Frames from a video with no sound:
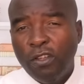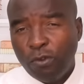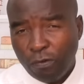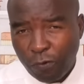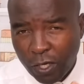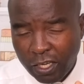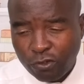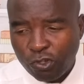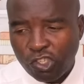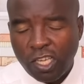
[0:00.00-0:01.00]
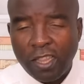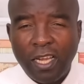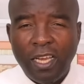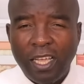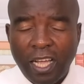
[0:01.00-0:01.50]
Don't forget to share the
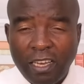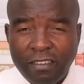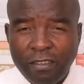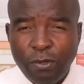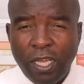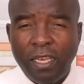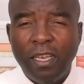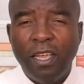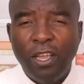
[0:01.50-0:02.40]
link. Until then,